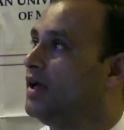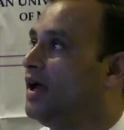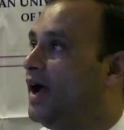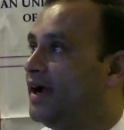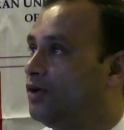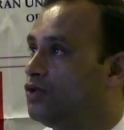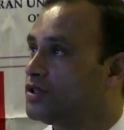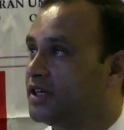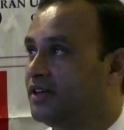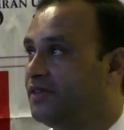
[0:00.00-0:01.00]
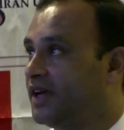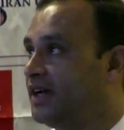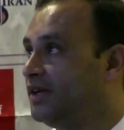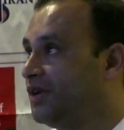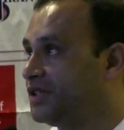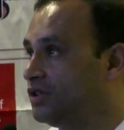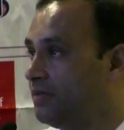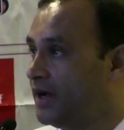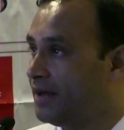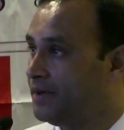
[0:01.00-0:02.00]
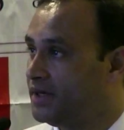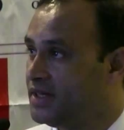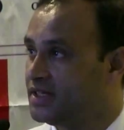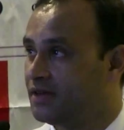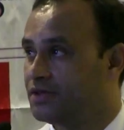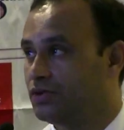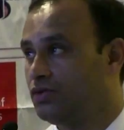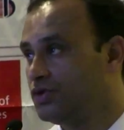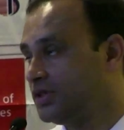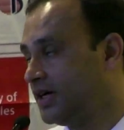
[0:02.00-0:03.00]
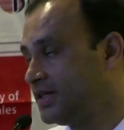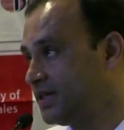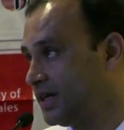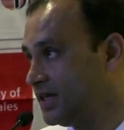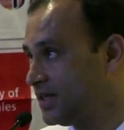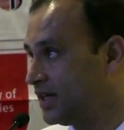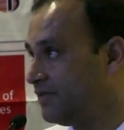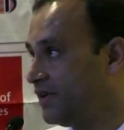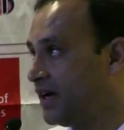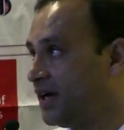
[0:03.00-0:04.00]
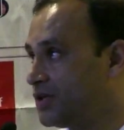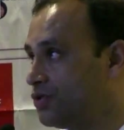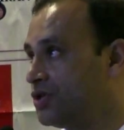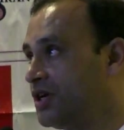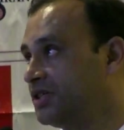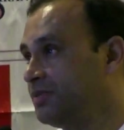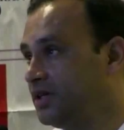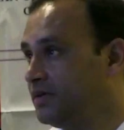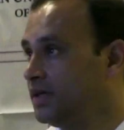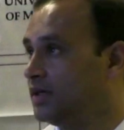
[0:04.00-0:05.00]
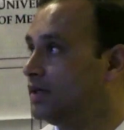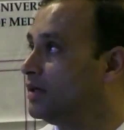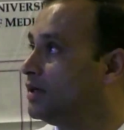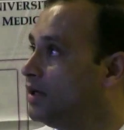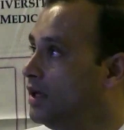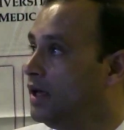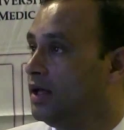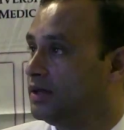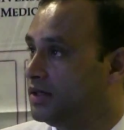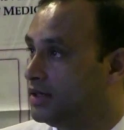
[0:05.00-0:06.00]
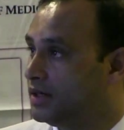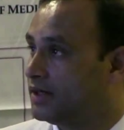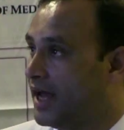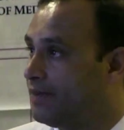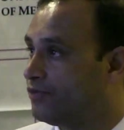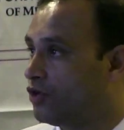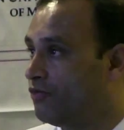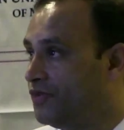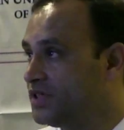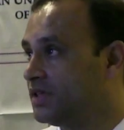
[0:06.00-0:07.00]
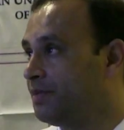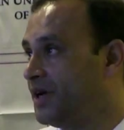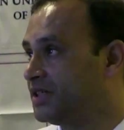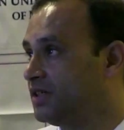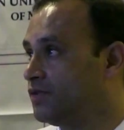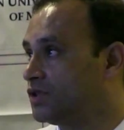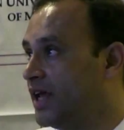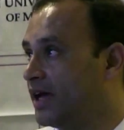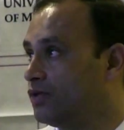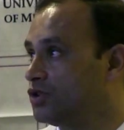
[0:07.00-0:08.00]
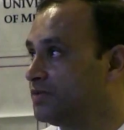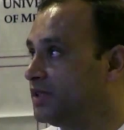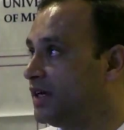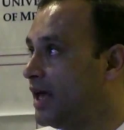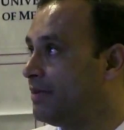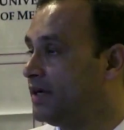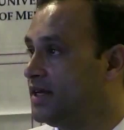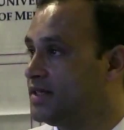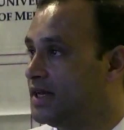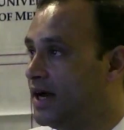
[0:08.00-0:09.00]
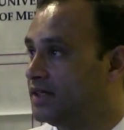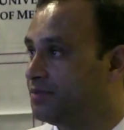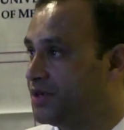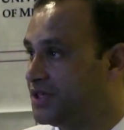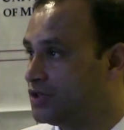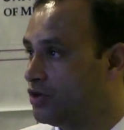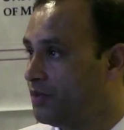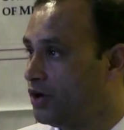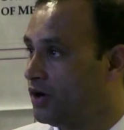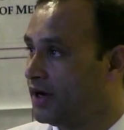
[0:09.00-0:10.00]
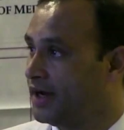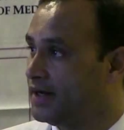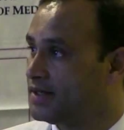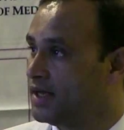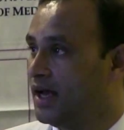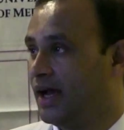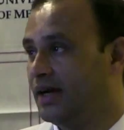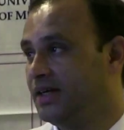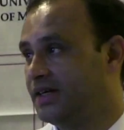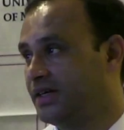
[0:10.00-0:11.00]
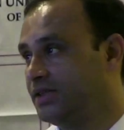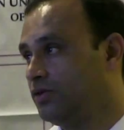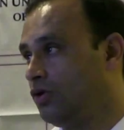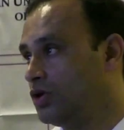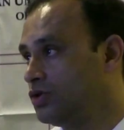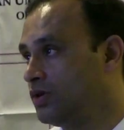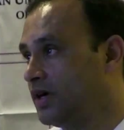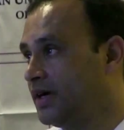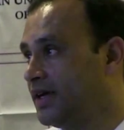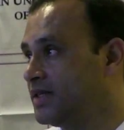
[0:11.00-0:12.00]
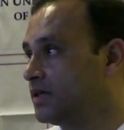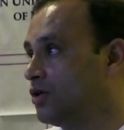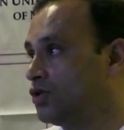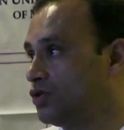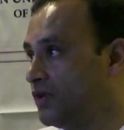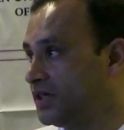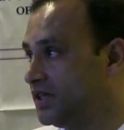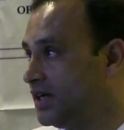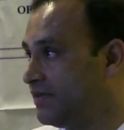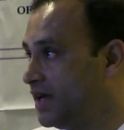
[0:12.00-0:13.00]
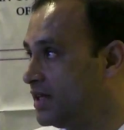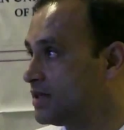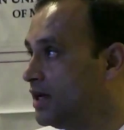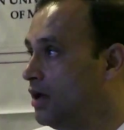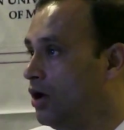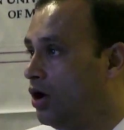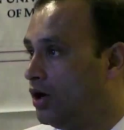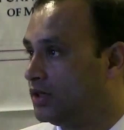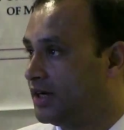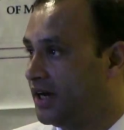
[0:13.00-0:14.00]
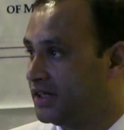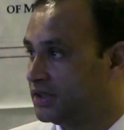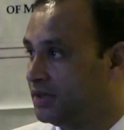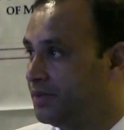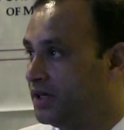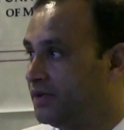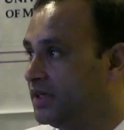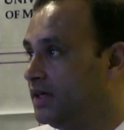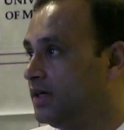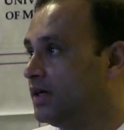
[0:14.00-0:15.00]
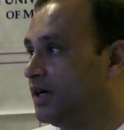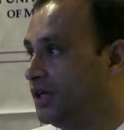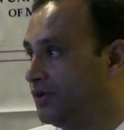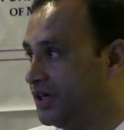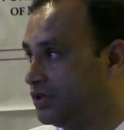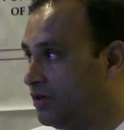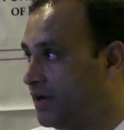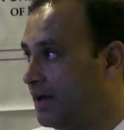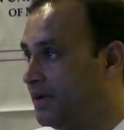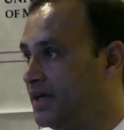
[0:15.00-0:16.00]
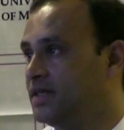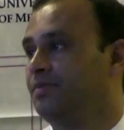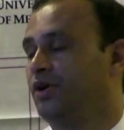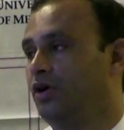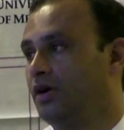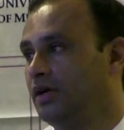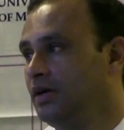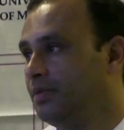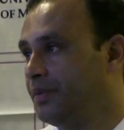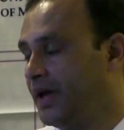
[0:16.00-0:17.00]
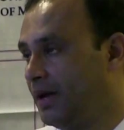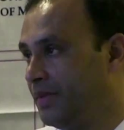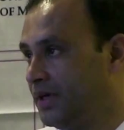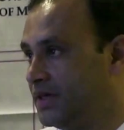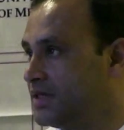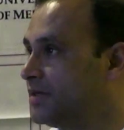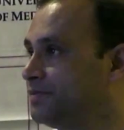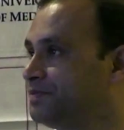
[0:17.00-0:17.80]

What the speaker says: And no significant duration of diabetes. There was no statistically significant association between the time from which the patient was diagnosed with the diabetes and the presence of periodontitis, and literature also contains controversial evidence on the relationship between the duration of diabetes and periodontal parameters.